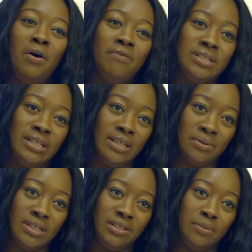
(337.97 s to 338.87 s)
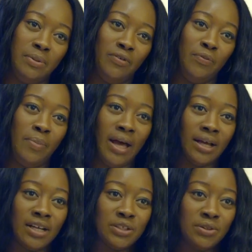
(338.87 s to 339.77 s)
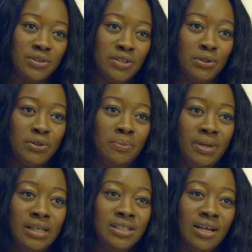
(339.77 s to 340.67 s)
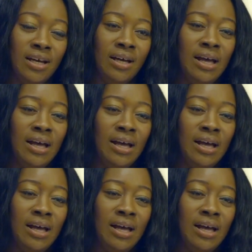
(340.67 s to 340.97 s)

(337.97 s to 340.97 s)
Obviously, there was a little bit of backlash on social media.